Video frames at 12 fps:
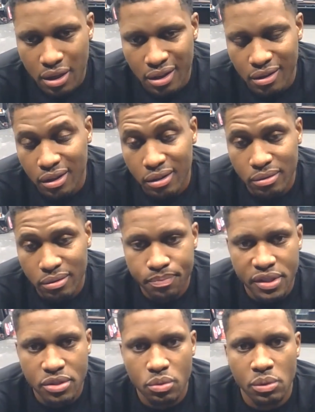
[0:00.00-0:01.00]
you know,
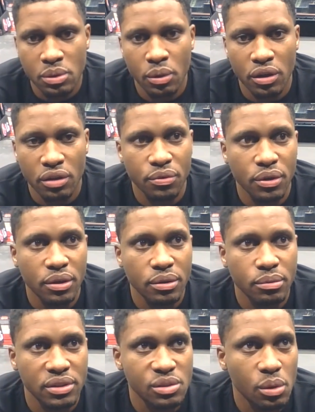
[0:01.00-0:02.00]
this is what we work for.
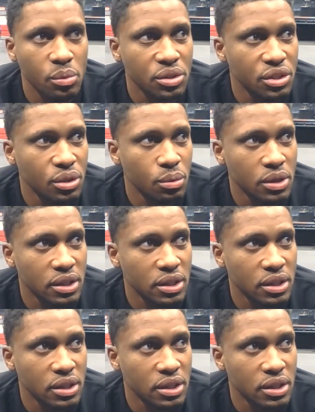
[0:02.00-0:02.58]
This is what we do.